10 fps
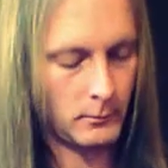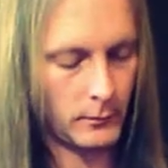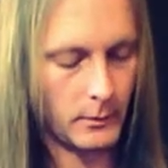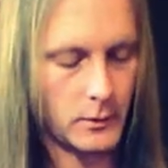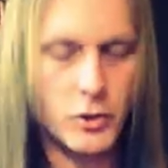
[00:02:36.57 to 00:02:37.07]

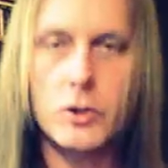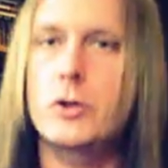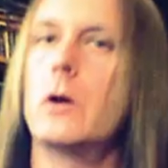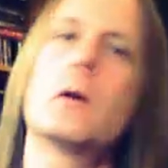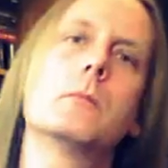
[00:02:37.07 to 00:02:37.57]
So we got G
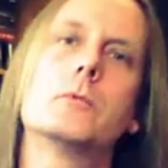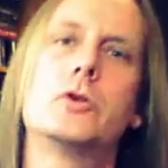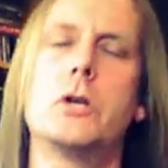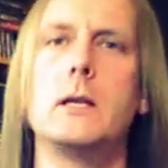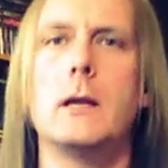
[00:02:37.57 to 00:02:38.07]
sharp,
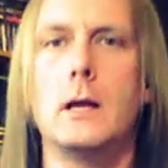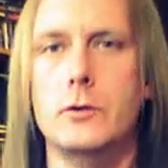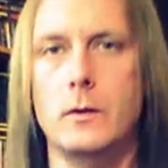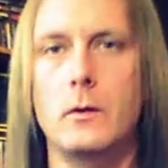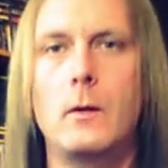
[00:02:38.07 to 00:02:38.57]
G
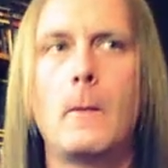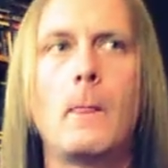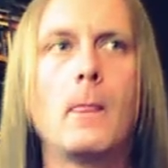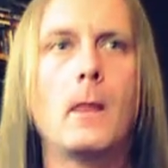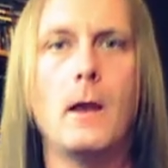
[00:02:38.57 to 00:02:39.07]
natural,
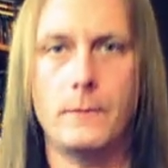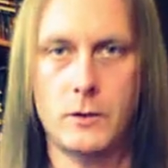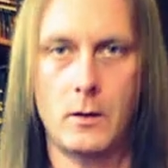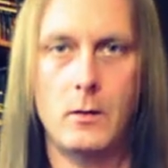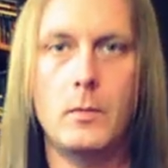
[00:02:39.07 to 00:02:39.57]
F
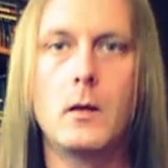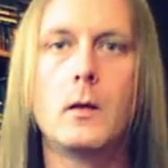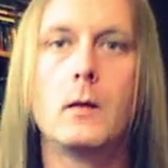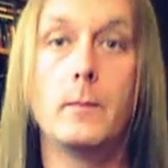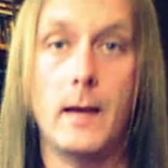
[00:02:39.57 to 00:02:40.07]
sharp,
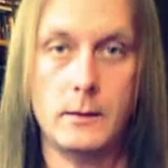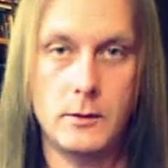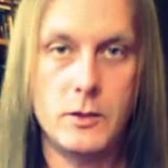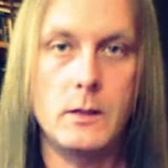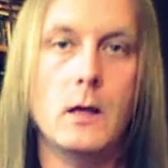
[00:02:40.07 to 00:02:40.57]
back to
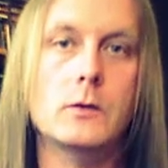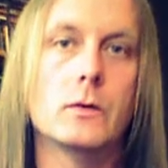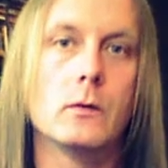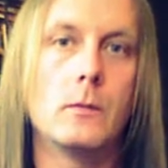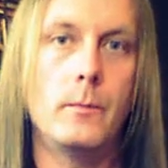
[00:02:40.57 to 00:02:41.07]
G
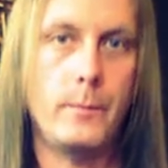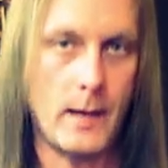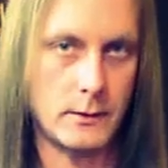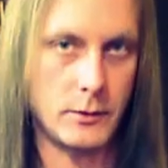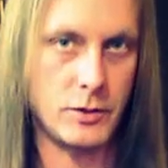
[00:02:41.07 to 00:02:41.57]
natural,
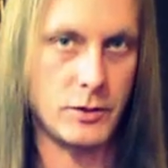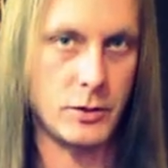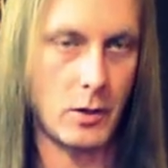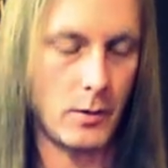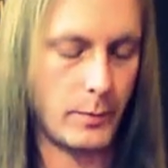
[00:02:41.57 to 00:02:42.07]
back to G
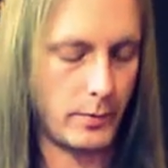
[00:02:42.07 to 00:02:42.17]
sharp.